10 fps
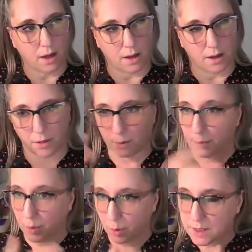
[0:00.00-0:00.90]
the
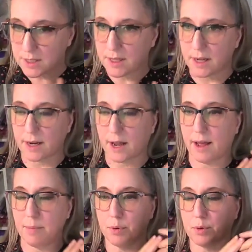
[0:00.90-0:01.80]
reports that
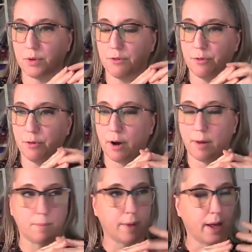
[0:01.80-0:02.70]
I pulled
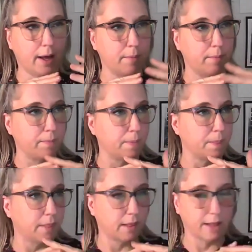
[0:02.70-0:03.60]
from
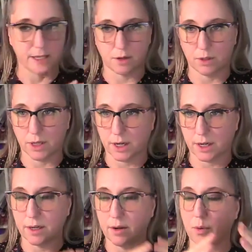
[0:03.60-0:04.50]
Let's Go
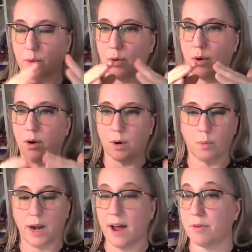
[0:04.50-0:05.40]
Learn or
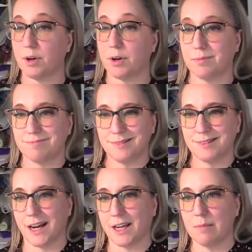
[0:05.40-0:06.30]
whatever
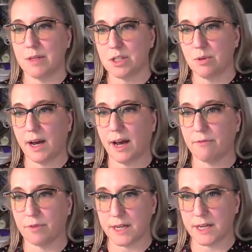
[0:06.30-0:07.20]
documents you
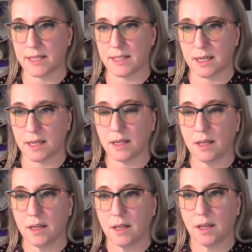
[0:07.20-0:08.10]
have for
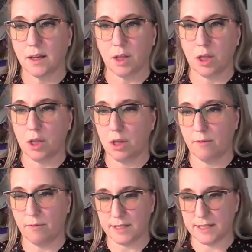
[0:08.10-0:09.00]
testing,
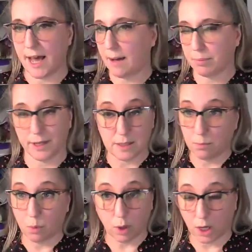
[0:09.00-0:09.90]
if it's that
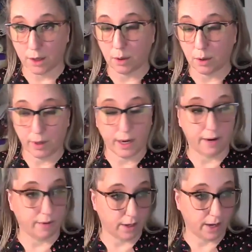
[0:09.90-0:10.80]
plus more or
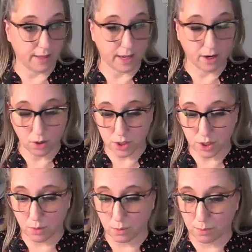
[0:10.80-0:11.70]
whatever. And then
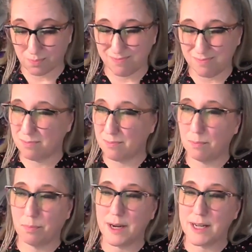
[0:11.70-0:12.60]
also
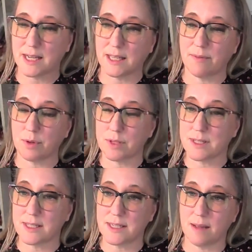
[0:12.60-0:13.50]
present level
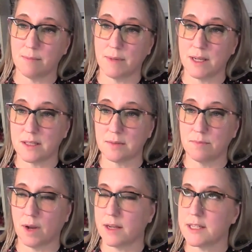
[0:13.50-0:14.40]

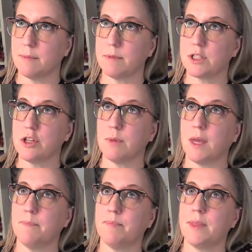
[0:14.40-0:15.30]
statements, not statements, excuse
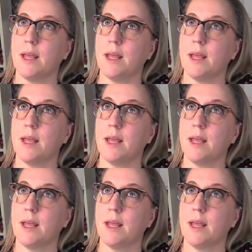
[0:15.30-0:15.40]
me,